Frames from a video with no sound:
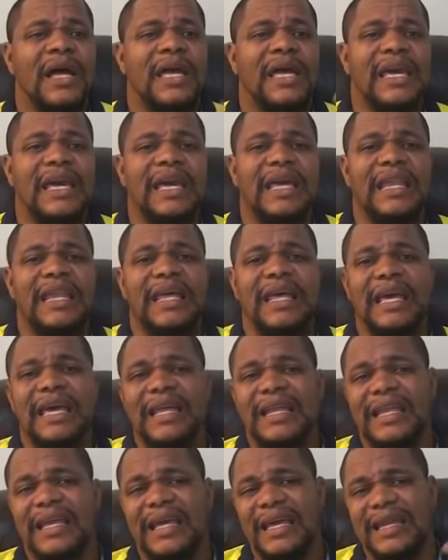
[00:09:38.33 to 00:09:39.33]
In
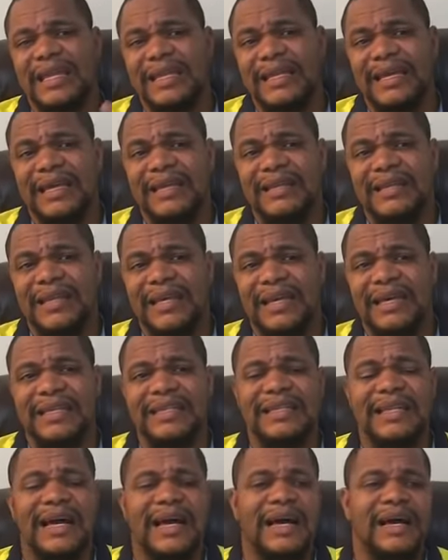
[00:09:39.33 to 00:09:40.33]

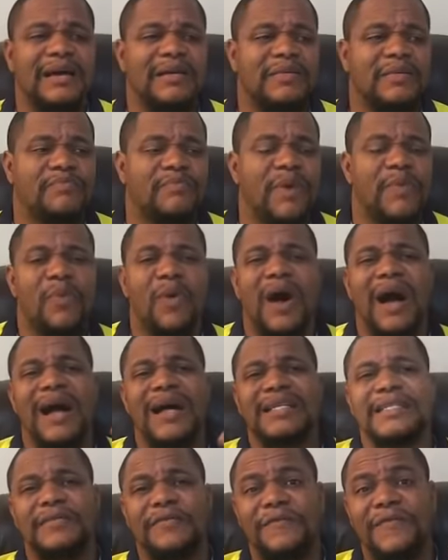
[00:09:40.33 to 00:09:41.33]
the people
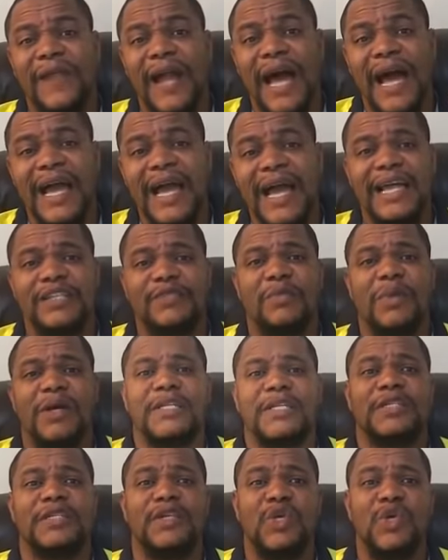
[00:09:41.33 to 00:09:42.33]
aren't flying as
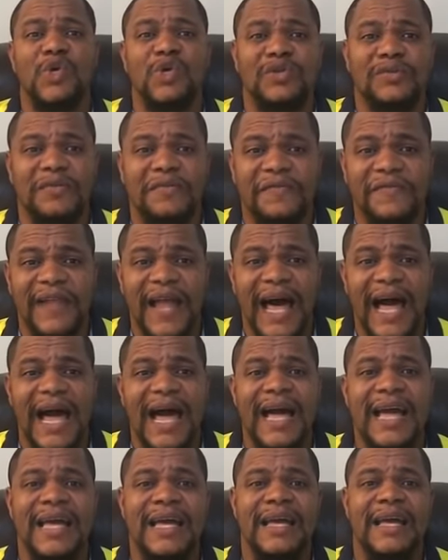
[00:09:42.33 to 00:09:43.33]
much as they used to
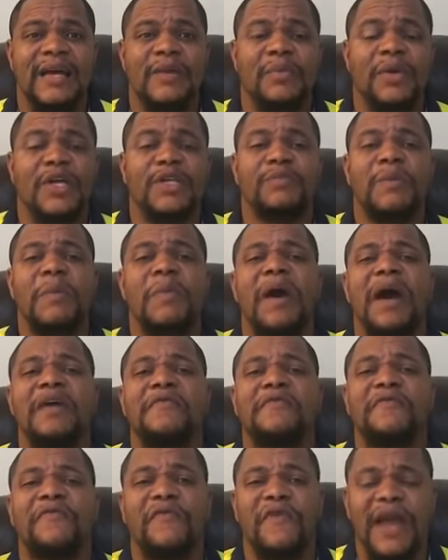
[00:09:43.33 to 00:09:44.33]
fly because people are
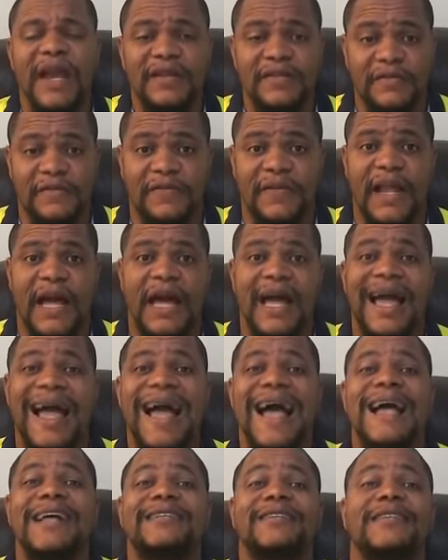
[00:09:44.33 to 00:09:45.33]
afraid to fly,
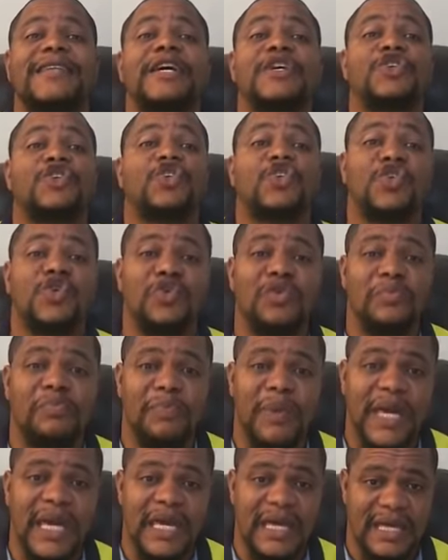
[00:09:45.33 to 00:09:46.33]
as they should
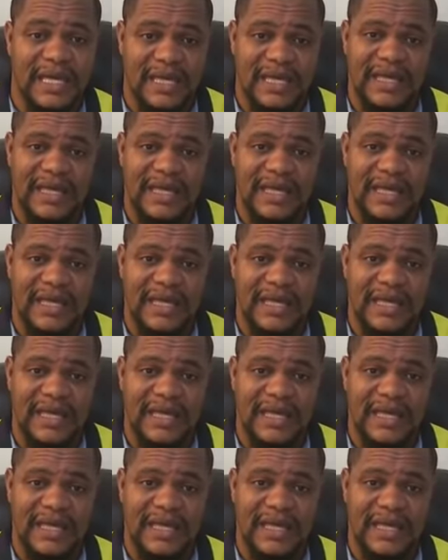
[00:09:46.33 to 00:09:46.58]
be.